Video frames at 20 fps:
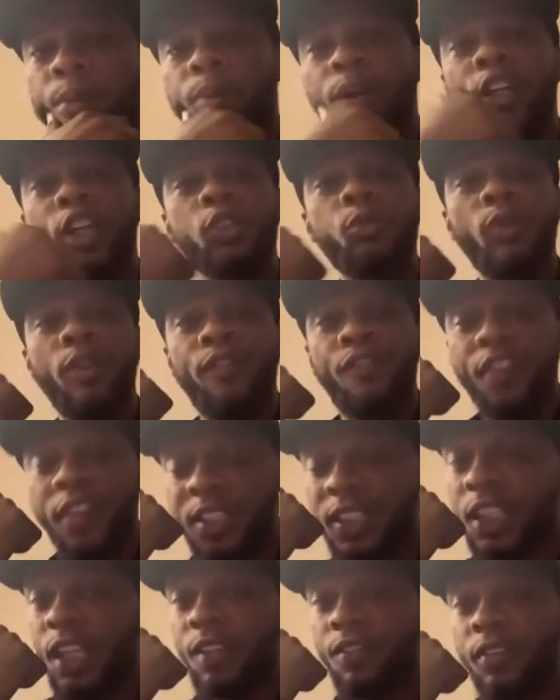Because when our
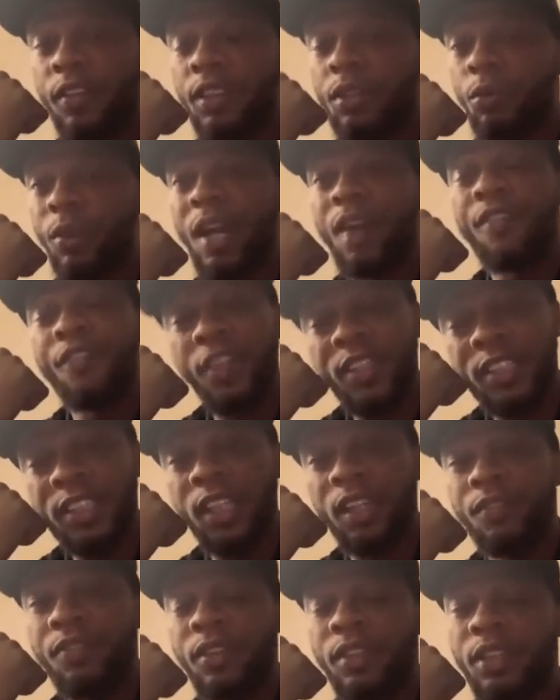
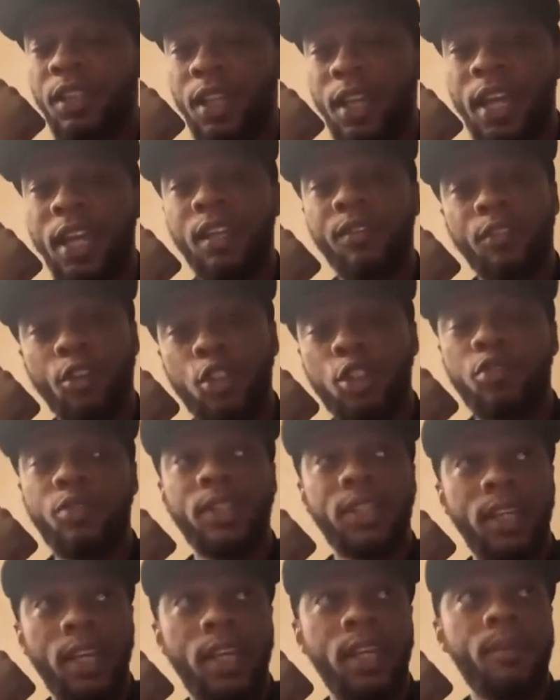15th year
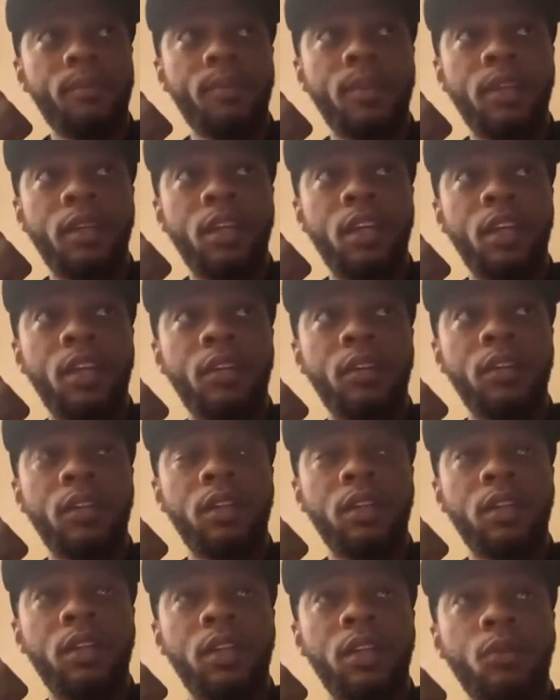anniversary came,
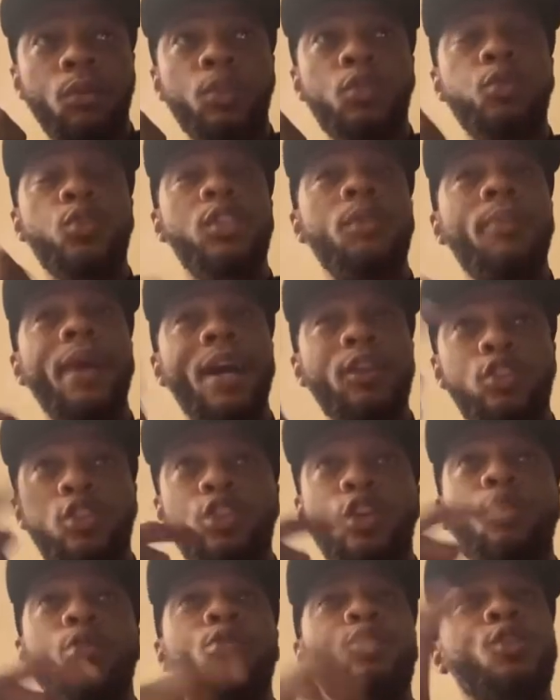which was a
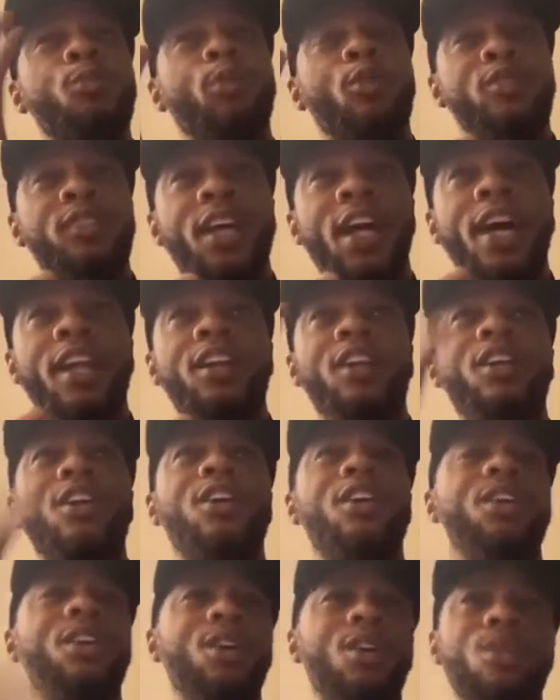milestone, we were supposed to have the
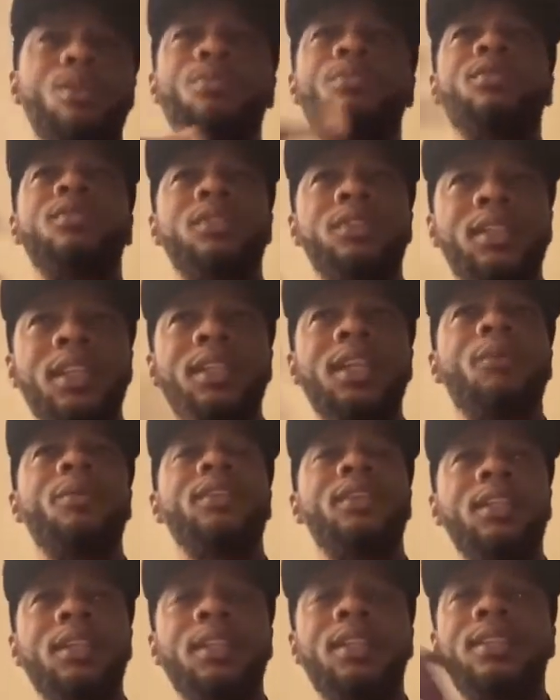whole thing that we
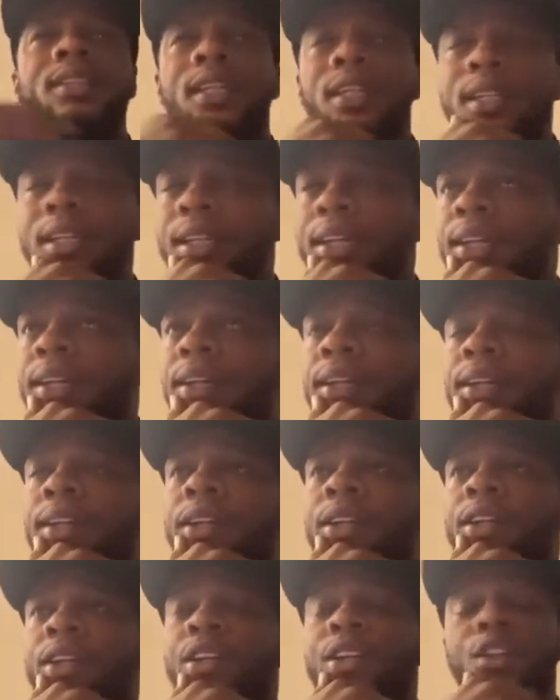did in the 10 year.
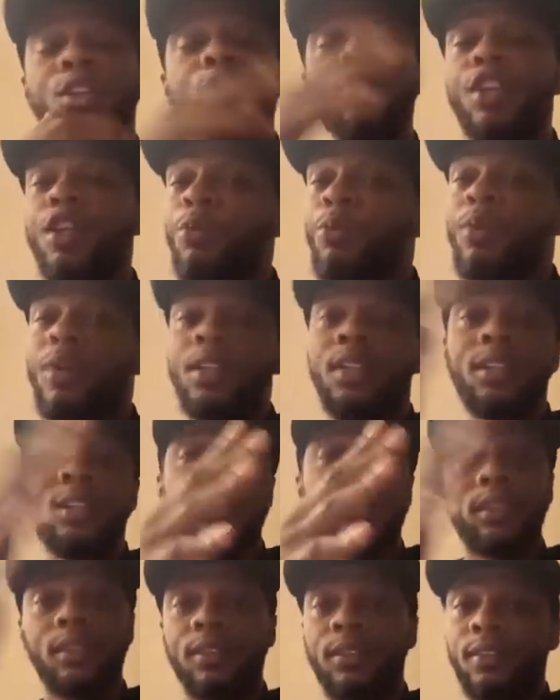You didn't want
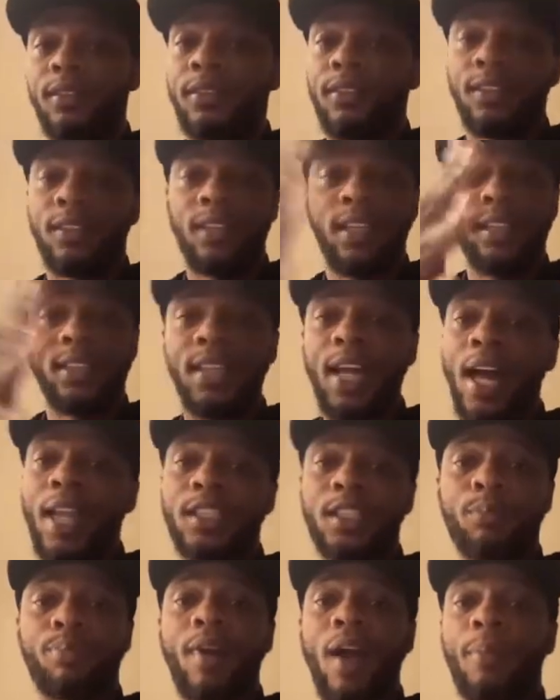to
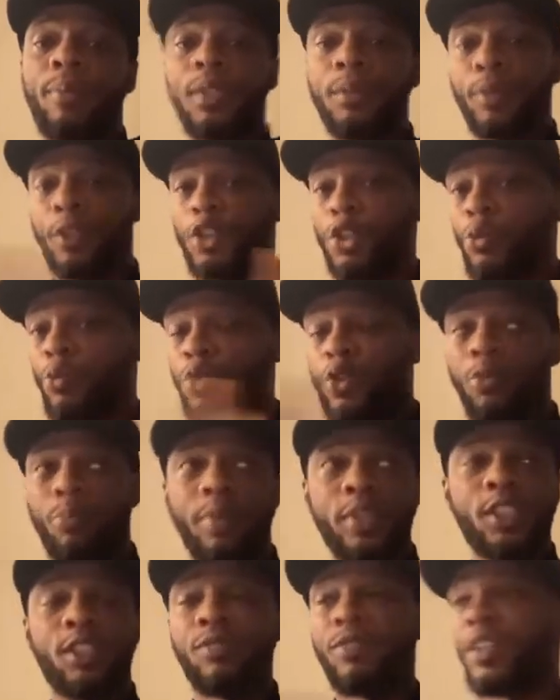acknowledge it properly because you was too
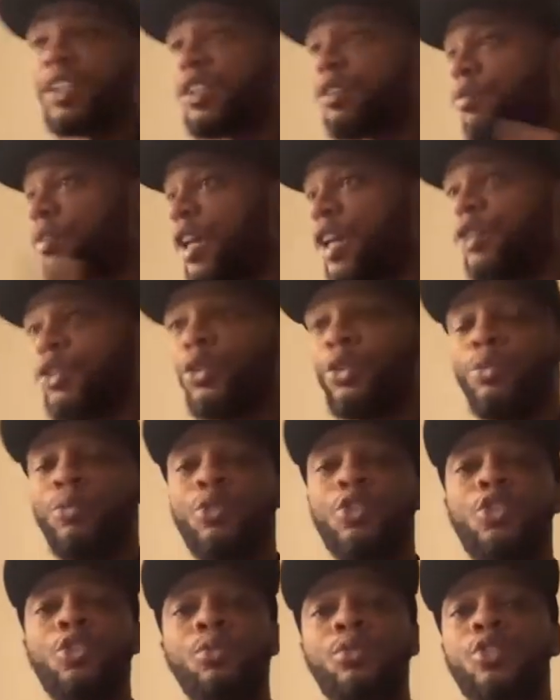busy running around doing
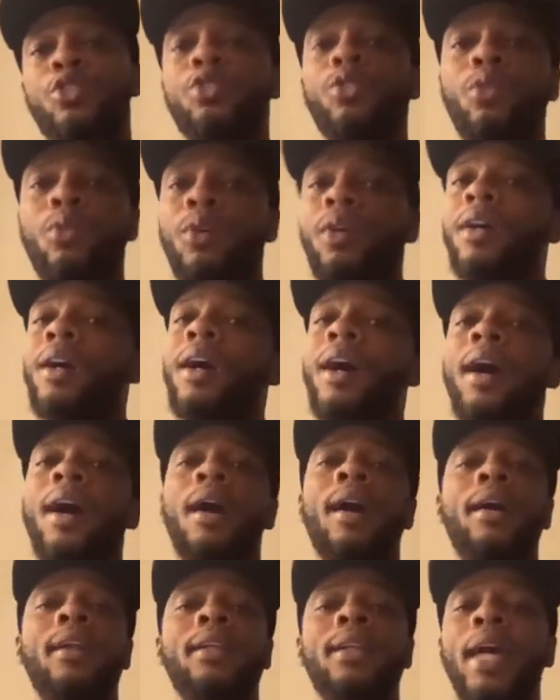what you was doing.
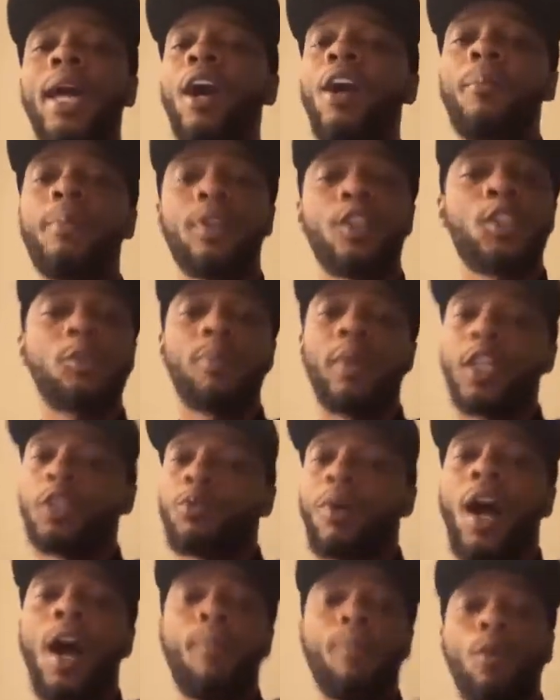Now I'm in a
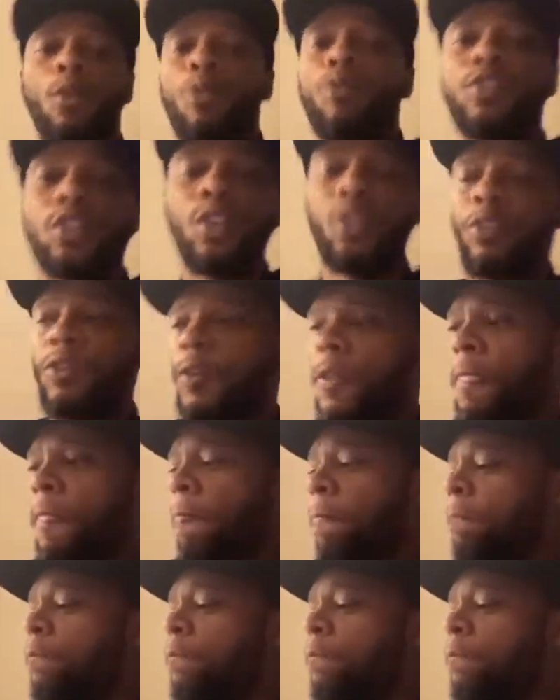space where I moved on.